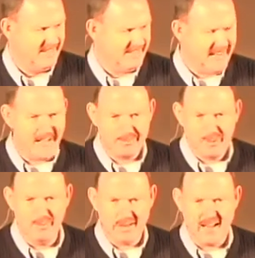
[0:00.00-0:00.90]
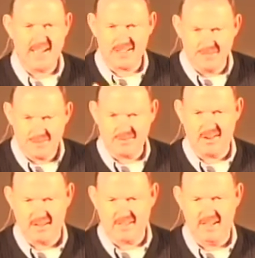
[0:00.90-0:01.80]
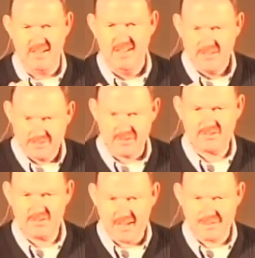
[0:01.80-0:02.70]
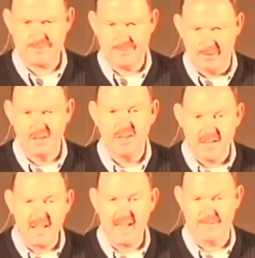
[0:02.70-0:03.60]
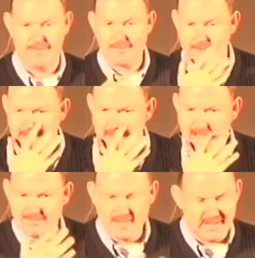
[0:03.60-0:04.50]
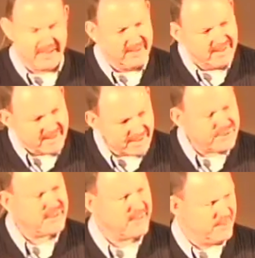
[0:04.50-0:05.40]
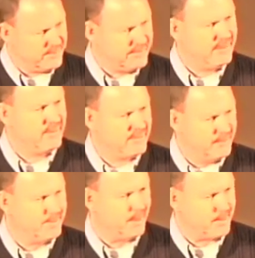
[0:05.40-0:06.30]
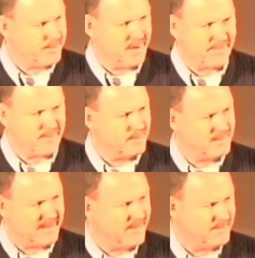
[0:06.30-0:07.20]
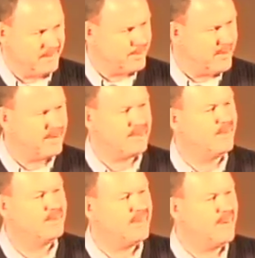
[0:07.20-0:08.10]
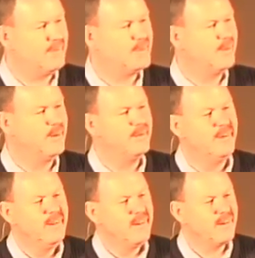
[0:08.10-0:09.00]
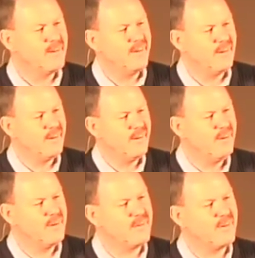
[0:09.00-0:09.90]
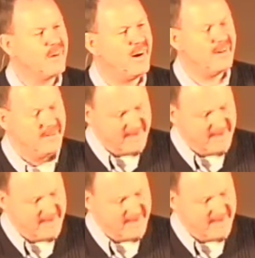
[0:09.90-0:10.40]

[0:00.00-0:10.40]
to help you and I construct a successful life. I've done a, an extended series in the book of Proverbs. I'd love to preach sometime to you or, or, or whoever God